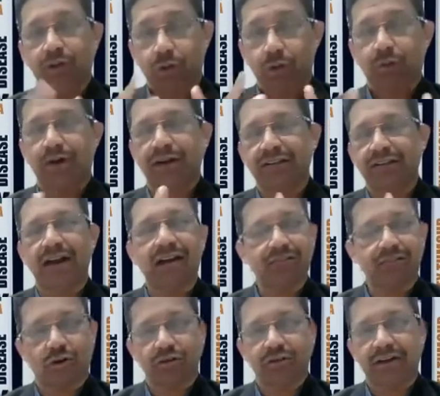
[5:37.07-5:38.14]
Look at that
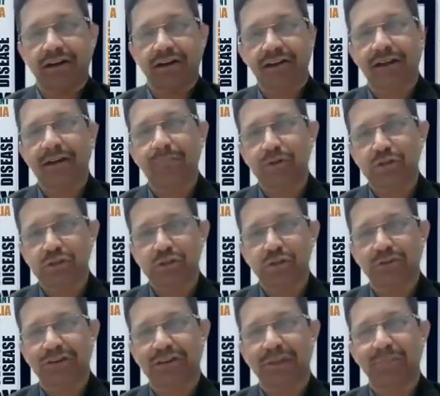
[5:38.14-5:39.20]
on the erectile process
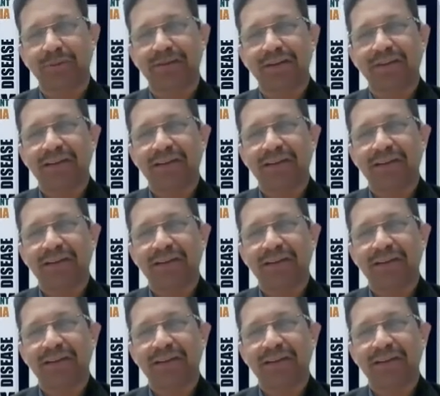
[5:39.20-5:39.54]
of the table.